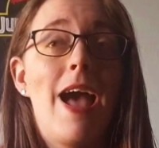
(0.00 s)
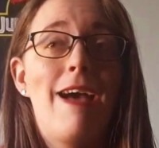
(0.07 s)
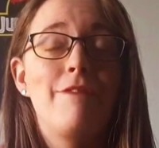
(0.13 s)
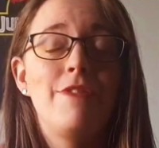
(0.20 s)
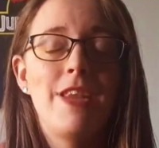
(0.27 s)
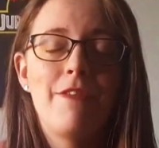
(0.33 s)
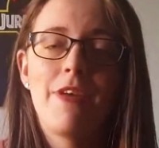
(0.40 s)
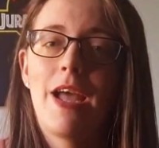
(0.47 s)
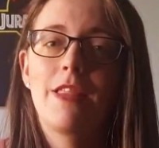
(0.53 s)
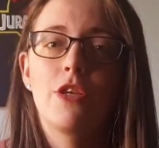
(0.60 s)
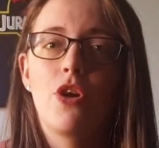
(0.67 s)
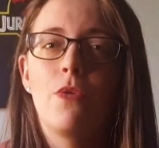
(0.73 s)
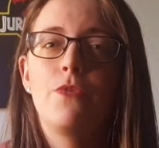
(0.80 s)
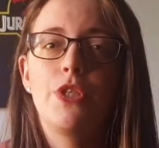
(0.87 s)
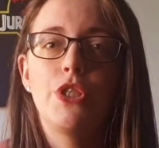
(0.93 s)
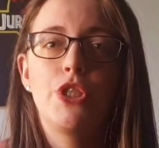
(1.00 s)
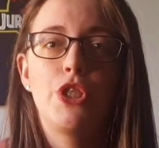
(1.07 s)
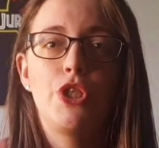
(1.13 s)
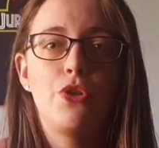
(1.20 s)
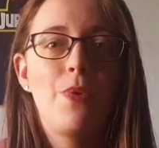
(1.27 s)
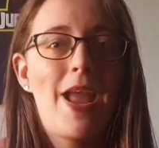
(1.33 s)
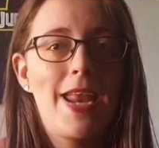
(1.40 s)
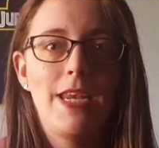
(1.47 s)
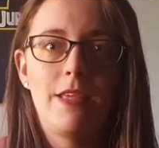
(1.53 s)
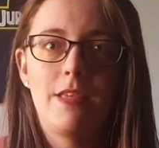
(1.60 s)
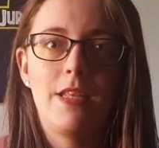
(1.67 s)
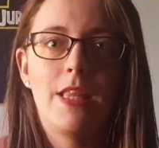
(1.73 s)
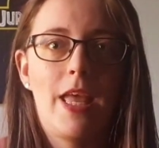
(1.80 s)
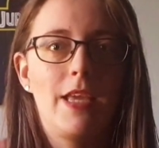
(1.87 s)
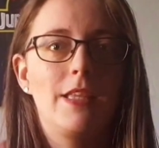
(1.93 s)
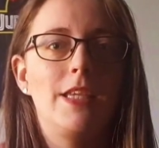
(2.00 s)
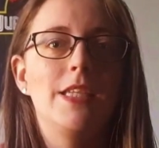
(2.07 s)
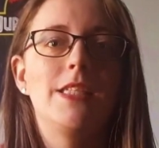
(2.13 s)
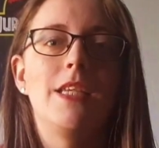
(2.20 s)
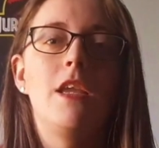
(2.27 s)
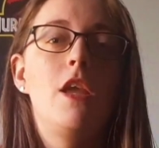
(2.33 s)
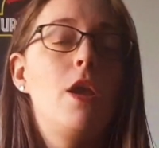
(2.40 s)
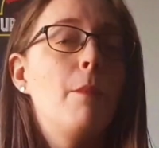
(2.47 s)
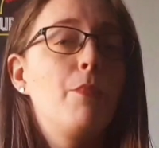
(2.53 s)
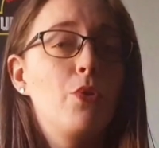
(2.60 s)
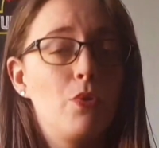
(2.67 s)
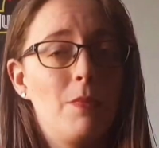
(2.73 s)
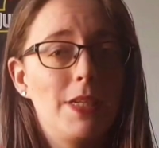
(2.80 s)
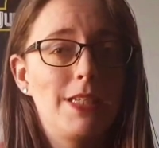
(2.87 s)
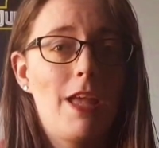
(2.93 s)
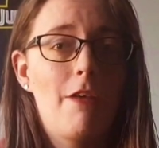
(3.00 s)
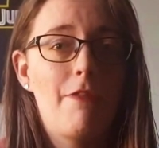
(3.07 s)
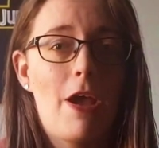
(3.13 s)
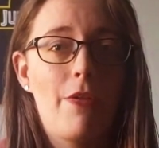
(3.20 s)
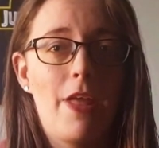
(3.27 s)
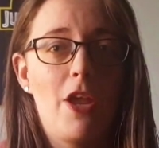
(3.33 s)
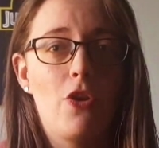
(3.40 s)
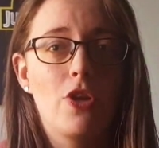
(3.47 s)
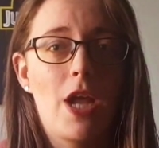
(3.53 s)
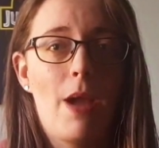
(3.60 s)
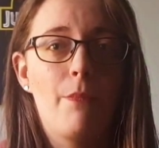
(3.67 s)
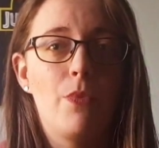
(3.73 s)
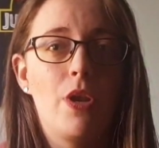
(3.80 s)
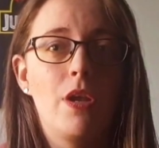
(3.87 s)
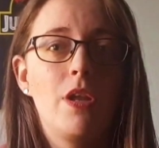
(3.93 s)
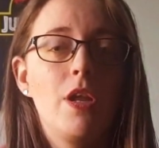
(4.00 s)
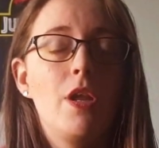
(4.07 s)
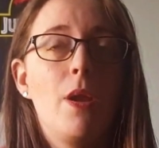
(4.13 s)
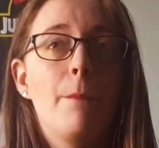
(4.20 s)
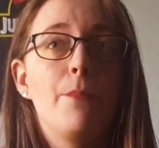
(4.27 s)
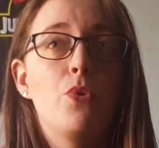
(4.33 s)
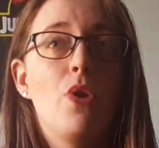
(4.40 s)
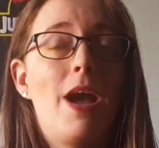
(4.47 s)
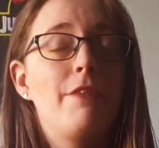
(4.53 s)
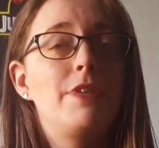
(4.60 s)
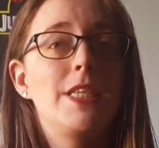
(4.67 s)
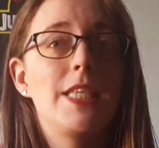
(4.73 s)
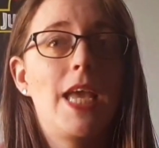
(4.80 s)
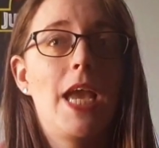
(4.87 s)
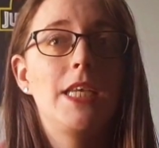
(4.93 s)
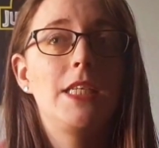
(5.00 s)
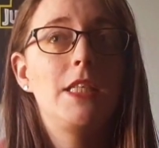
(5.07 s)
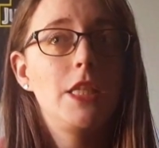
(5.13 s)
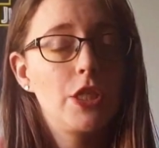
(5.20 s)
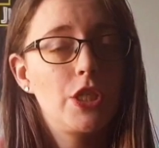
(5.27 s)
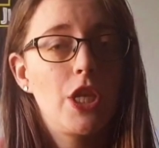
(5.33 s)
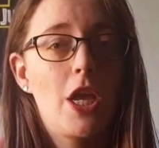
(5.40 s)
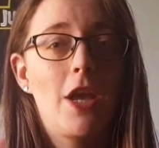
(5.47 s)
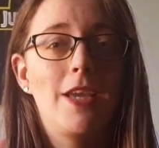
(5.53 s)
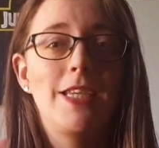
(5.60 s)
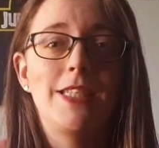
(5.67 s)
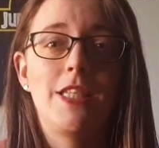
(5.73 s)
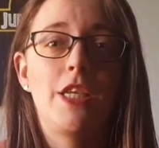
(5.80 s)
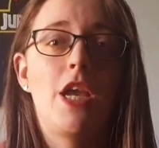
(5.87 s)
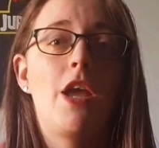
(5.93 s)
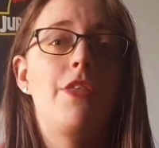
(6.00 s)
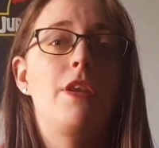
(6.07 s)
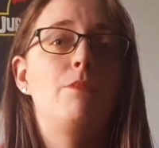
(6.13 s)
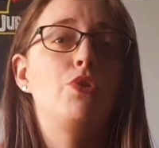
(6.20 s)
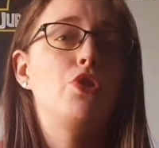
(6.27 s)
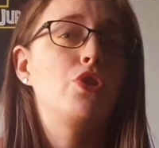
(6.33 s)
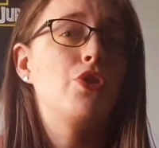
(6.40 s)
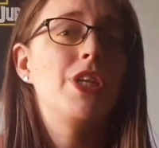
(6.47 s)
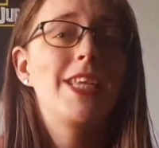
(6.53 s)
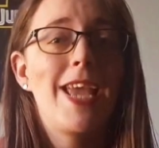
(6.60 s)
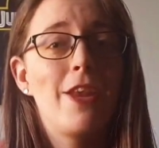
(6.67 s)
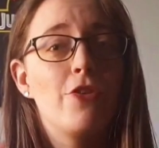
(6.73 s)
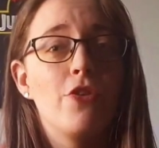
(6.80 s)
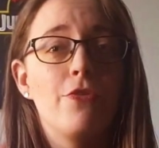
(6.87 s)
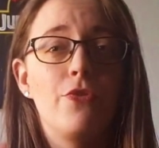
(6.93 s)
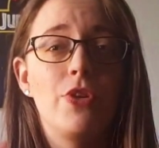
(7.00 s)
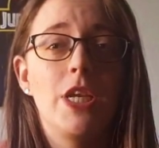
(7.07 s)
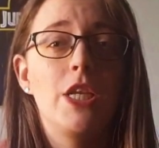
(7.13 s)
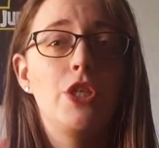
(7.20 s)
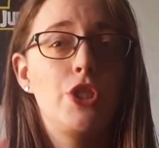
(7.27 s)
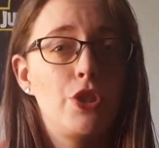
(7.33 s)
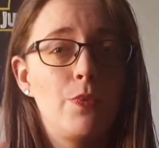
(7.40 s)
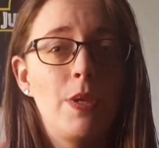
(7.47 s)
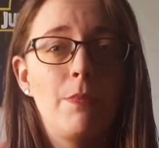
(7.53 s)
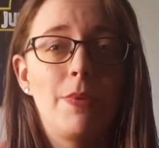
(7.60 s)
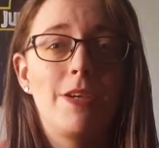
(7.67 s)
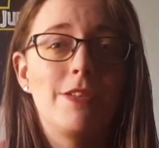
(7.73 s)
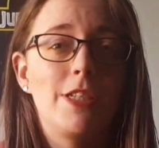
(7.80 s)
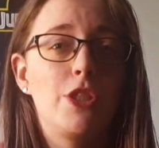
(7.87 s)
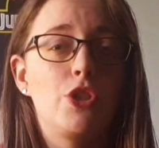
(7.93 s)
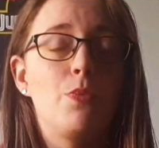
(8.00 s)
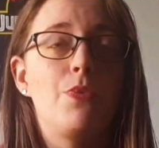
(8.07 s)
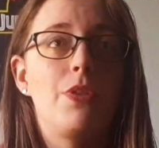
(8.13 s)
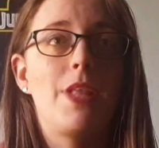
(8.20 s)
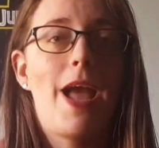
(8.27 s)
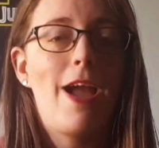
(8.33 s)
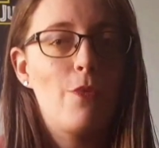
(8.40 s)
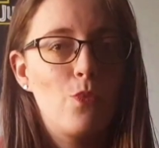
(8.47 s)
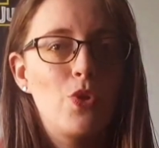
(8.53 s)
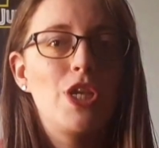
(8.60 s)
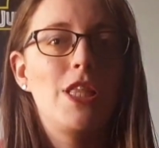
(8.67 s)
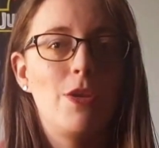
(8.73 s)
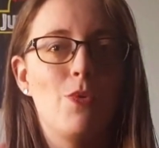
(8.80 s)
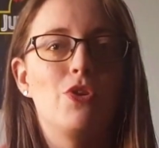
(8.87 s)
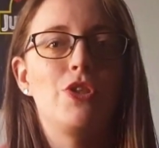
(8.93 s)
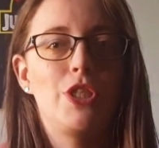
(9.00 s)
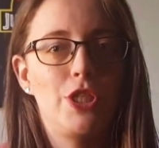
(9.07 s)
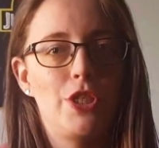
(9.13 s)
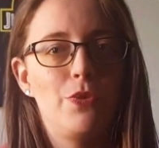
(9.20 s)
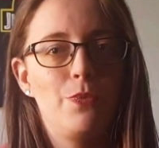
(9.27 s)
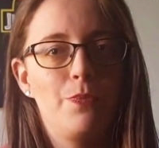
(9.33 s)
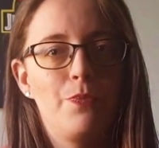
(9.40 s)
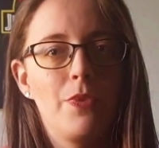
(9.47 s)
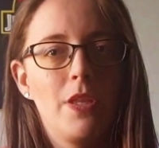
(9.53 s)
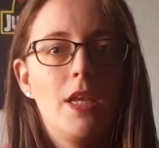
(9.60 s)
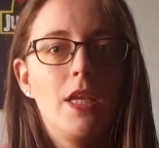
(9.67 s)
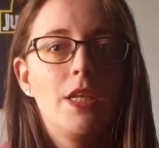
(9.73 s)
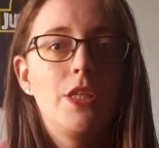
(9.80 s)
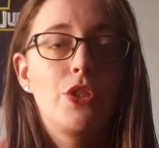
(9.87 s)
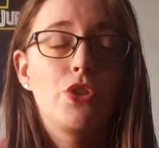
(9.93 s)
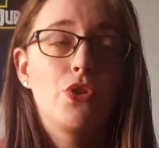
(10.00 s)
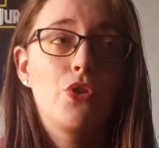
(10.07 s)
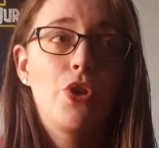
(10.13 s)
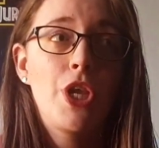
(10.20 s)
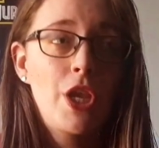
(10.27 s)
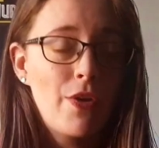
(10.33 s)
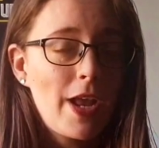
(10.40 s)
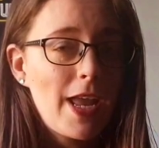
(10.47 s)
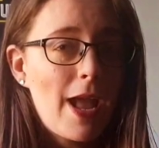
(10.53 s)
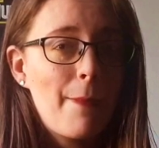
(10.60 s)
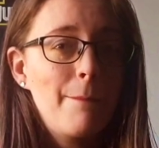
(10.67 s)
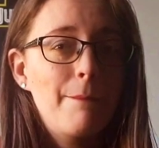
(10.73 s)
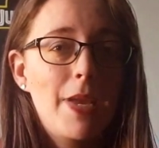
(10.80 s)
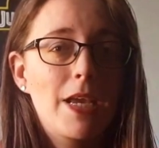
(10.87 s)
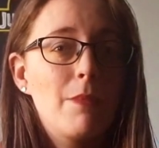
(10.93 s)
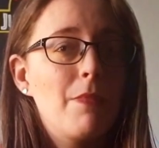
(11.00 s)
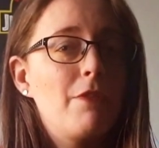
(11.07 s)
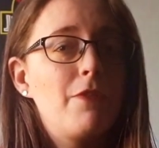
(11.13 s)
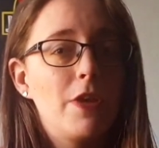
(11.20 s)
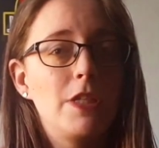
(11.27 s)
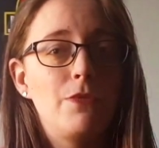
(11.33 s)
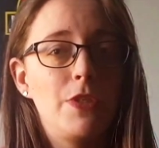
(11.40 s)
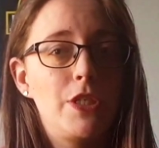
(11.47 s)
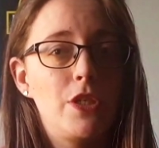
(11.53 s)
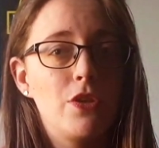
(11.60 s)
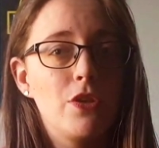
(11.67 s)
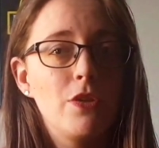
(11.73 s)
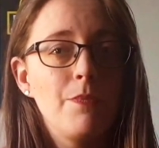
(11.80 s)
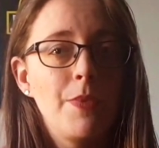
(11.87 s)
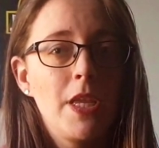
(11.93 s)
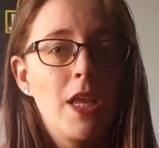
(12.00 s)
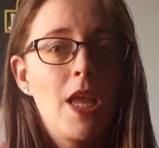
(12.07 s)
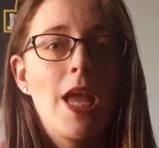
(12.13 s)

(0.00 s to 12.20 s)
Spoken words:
I've never had the confidence to do anything like this, putting myself out there on camera, but I've decided this year is the year that I'm just going to get over it and do it because it's something that I really want to do. So here I am making my first video.